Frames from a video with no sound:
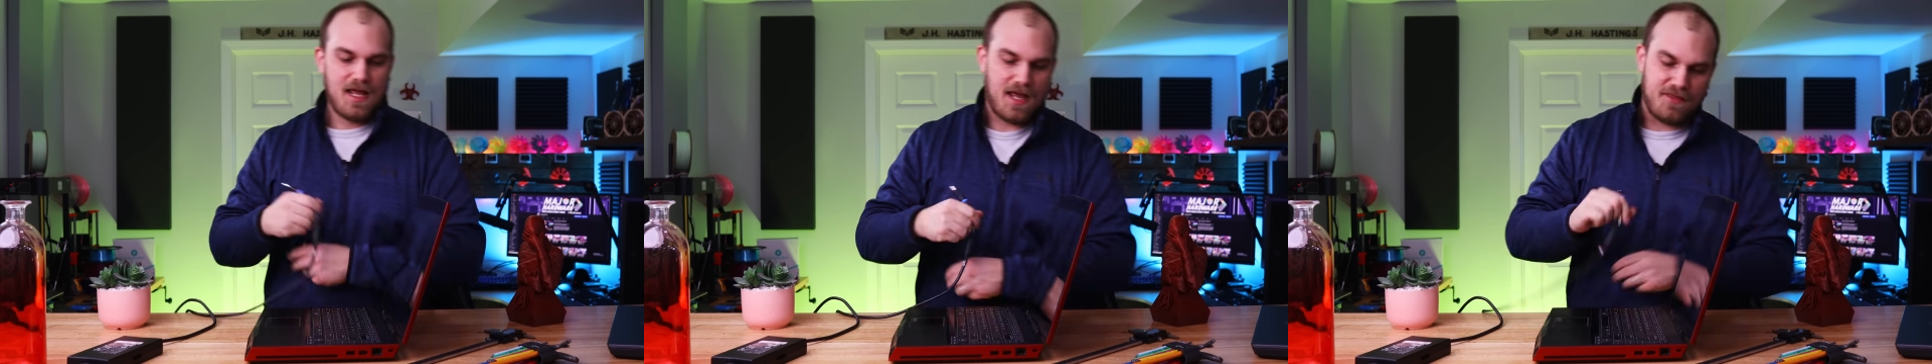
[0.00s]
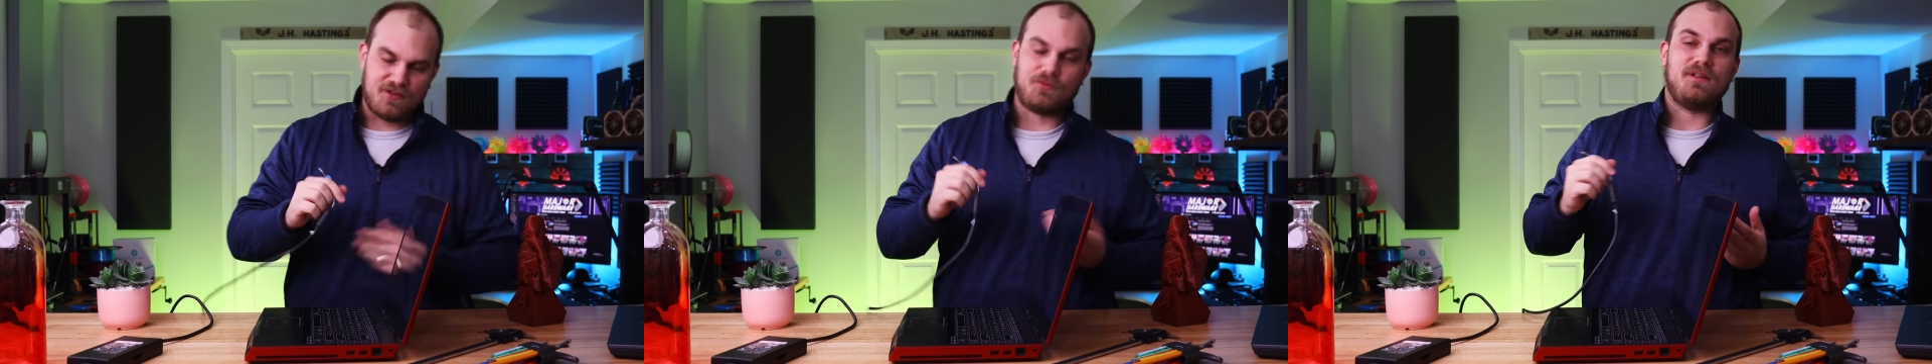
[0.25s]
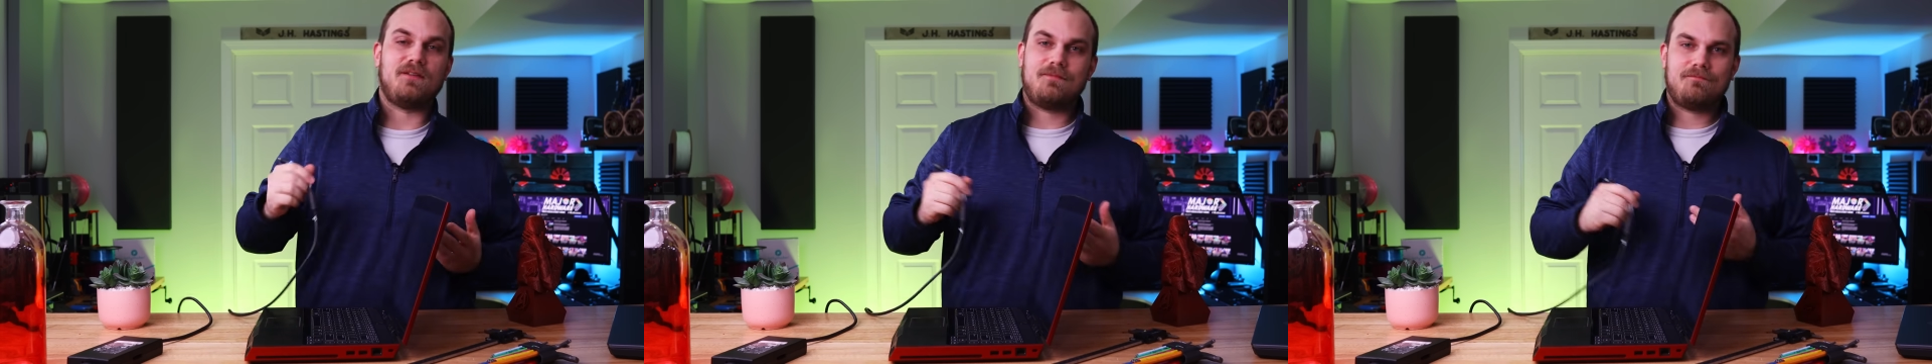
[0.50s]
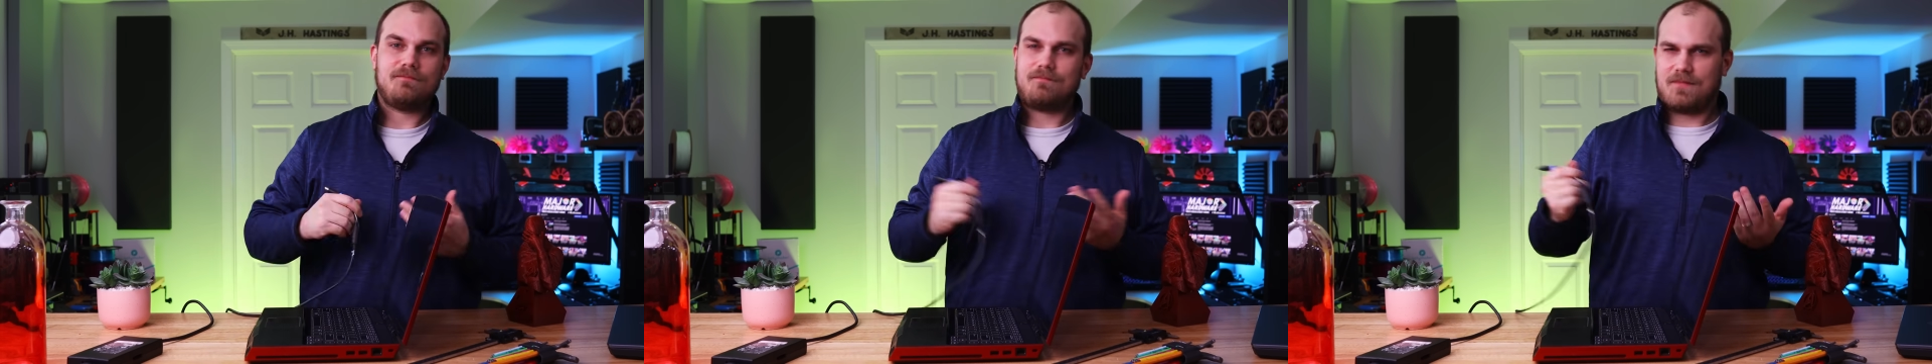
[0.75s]
And this one
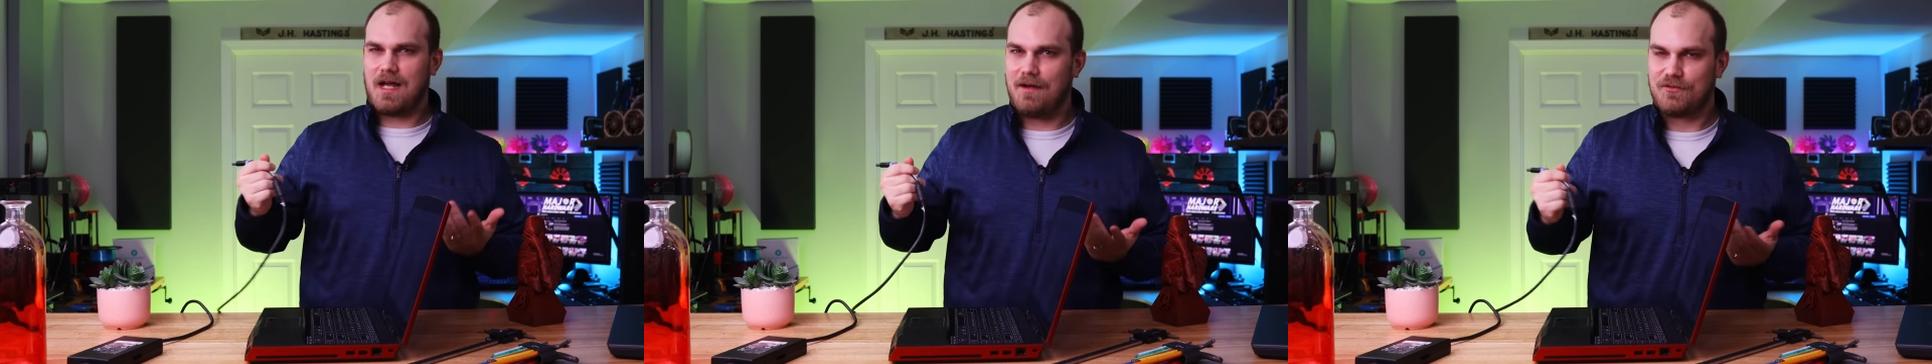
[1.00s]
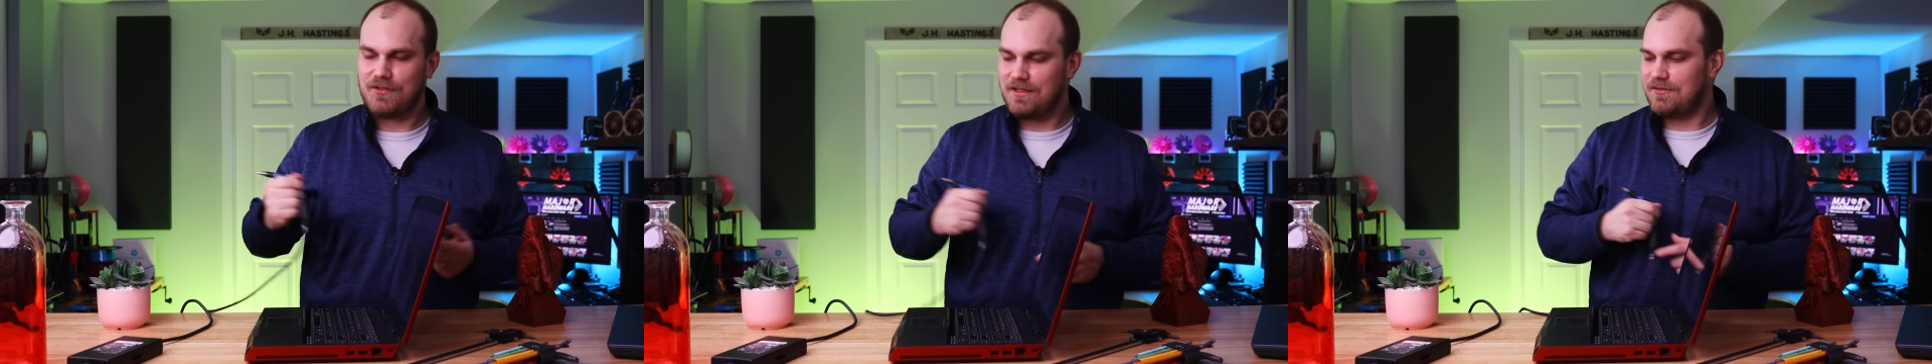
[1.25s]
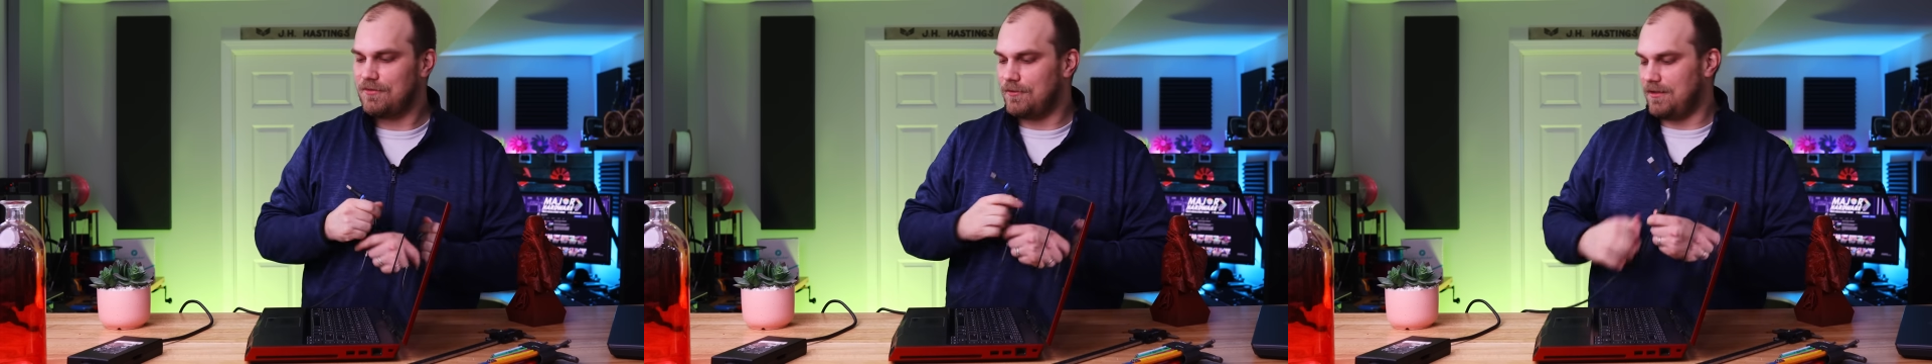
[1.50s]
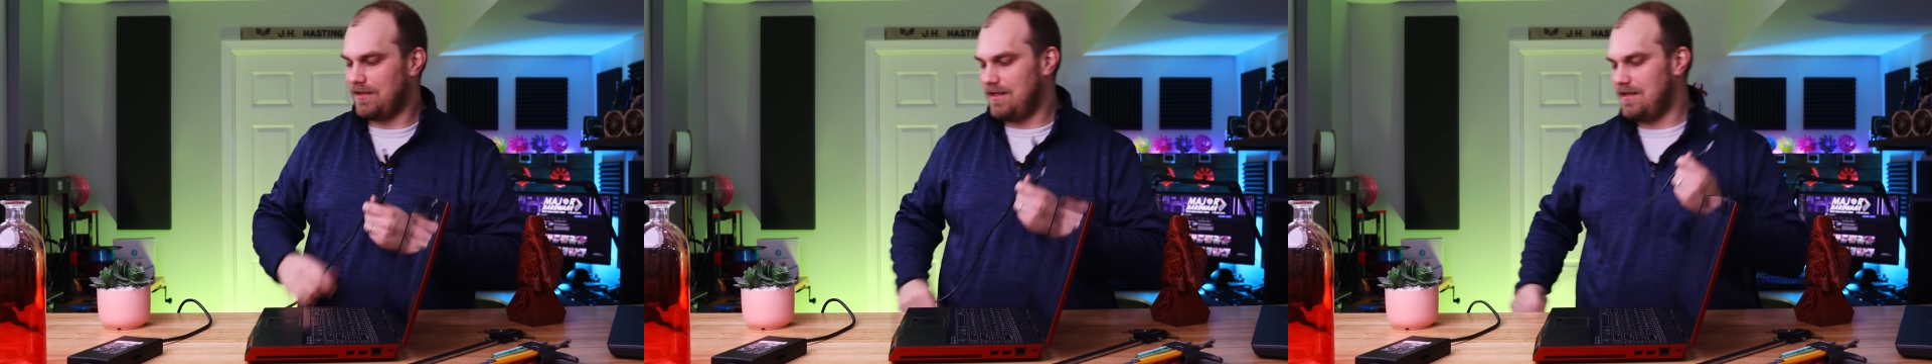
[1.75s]
obviously doesn't work.